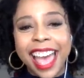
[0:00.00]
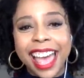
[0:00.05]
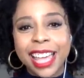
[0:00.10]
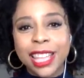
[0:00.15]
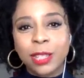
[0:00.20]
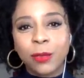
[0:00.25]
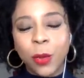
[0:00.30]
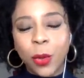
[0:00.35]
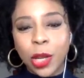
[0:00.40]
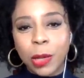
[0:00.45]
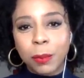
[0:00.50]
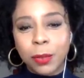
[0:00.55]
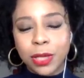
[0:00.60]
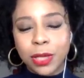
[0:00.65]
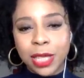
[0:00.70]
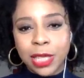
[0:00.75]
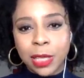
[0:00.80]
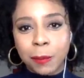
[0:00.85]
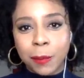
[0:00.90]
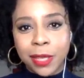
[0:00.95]
as voting
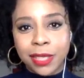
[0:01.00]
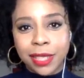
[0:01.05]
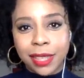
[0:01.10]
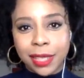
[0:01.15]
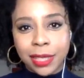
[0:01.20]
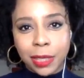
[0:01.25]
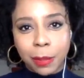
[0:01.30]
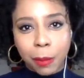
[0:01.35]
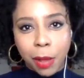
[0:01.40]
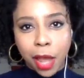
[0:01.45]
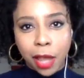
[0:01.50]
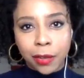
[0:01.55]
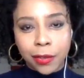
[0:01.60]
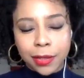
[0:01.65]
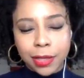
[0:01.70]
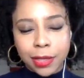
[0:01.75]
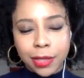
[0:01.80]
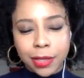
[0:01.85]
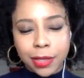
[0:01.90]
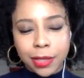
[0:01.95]
participants in this
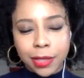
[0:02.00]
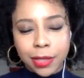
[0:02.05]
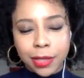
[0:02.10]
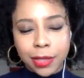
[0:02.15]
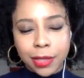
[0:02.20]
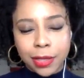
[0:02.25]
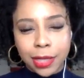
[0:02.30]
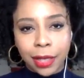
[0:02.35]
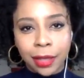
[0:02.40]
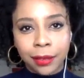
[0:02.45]
democracy.